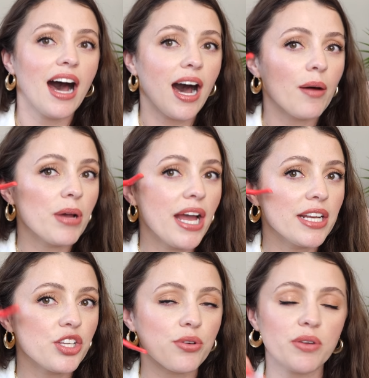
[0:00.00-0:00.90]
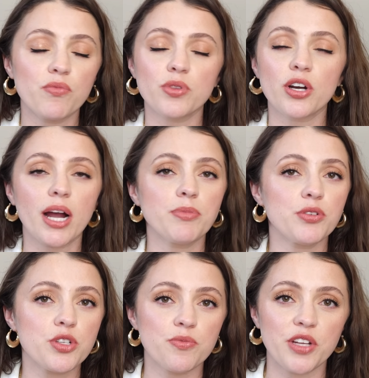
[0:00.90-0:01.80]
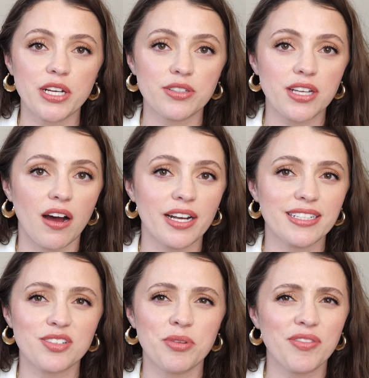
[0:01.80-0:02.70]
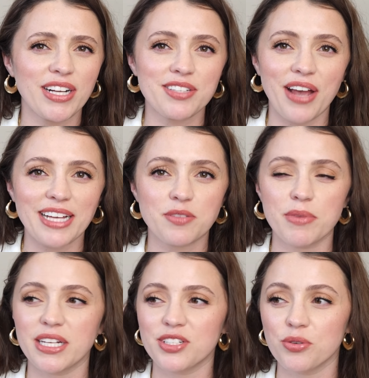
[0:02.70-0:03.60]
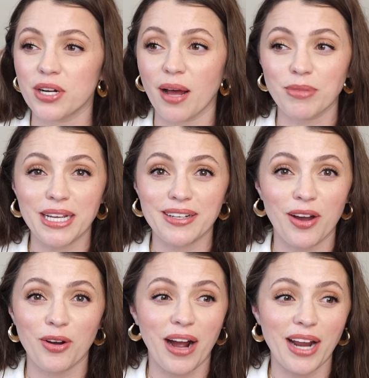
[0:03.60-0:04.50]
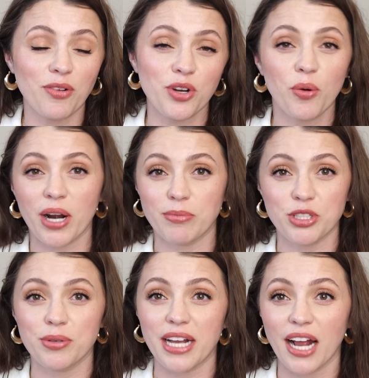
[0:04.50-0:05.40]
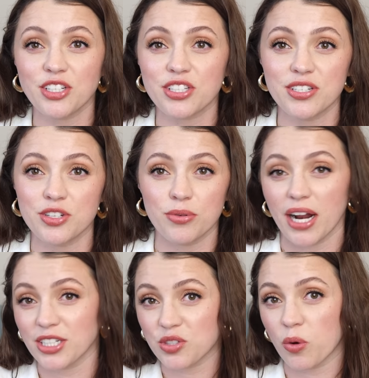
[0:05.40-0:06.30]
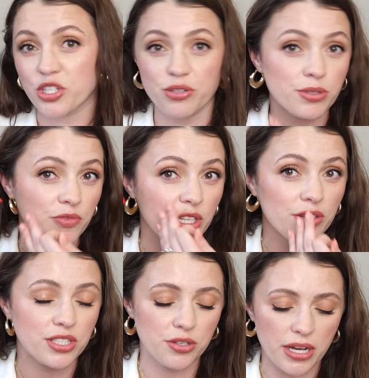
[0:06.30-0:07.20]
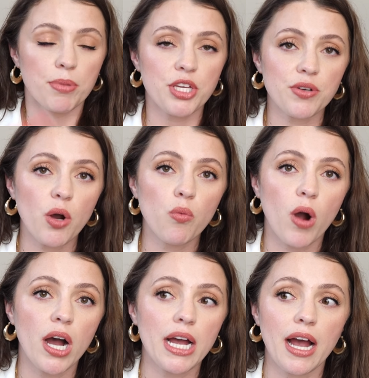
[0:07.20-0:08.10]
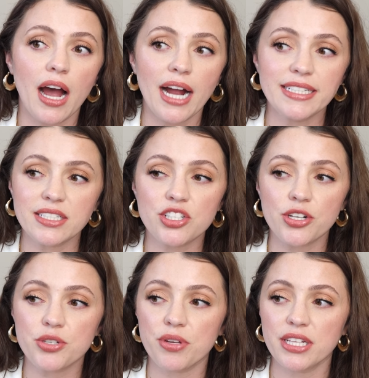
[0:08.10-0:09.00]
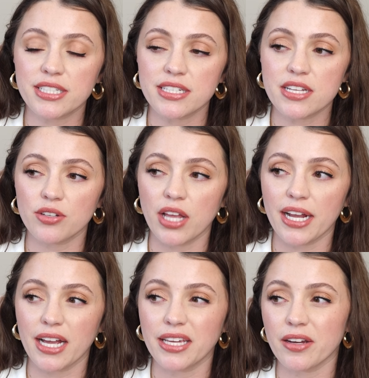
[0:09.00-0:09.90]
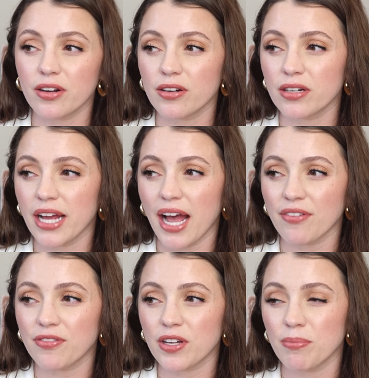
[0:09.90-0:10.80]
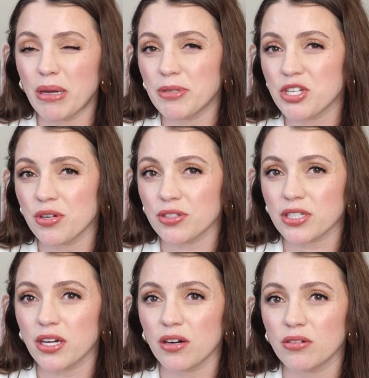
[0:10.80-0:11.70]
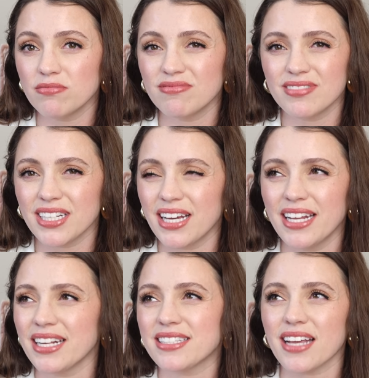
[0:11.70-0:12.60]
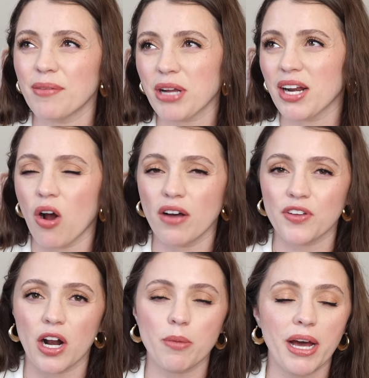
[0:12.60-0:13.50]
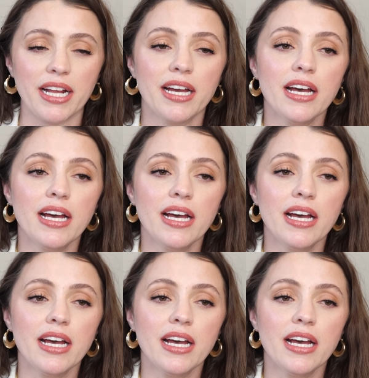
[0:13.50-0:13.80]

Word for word: Um, and you can look up YouTube videos on it. So many of you guys have asked me to do it. I'm like, no, I don't know what I'm doing. I just do it. I just watch YouTube videos and do it. But you know what? I didn't start doing this until like a year and a half, maybe two years ago. And it's, I'm kind of off and on about it.